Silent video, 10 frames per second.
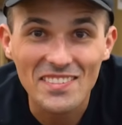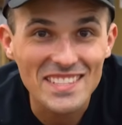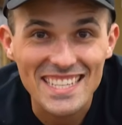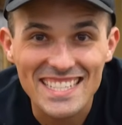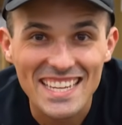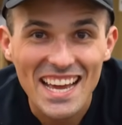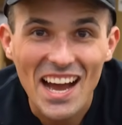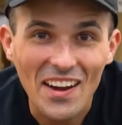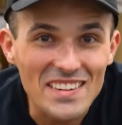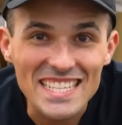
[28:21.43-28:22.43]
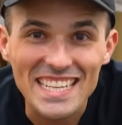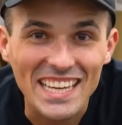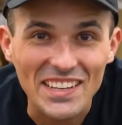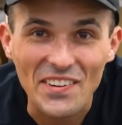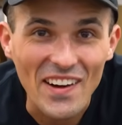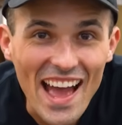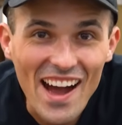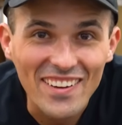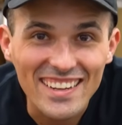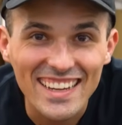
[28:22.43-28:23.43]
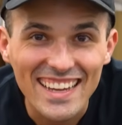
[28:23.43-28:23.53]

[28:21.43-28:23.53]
just kidding around.